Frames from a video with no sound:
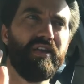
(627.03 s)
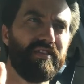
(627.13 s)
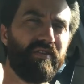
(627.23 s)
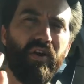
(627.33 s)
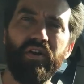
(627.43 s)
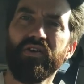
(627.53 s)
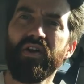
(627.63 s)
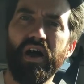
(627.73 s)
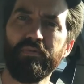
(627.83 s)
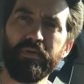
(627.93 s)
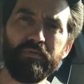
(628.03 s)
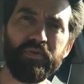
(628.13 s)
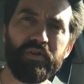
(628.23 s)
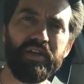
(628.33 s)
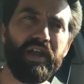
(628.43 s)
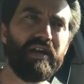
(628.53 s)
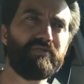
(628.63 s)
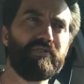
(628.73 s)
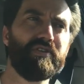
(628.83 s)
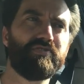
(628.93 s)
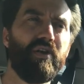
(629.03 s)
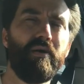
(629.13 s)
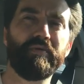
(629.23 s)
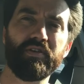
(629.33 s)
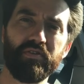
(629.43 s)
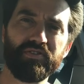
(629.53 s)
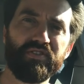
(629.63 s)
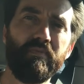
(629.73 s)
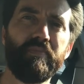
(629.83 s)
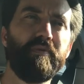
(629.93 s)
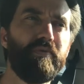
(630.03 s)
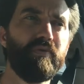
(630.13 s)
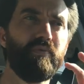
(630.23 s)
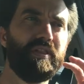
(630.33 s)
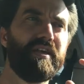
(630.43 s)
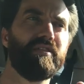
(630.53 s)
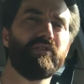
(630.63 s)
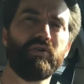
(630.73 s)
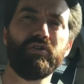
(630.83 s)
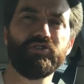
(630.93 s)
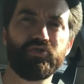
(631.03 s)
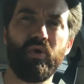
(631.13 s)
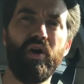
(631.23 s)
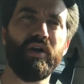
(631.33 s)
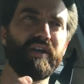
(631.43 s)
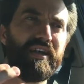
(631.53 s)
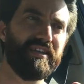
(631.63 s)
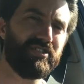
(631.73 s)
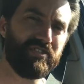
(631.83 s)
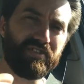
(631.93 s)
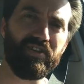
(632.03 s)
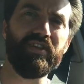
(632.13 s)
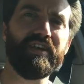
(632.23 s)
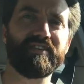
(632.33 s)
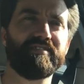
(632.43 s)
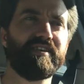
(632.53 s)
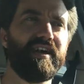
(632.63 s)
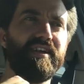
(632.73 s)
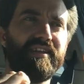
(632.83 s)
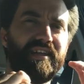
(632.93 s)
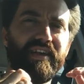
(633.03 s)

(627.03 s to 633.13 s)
There aren't a lot of people who can naturally draw, but there are some people who, when they learn drawing, it just clicks and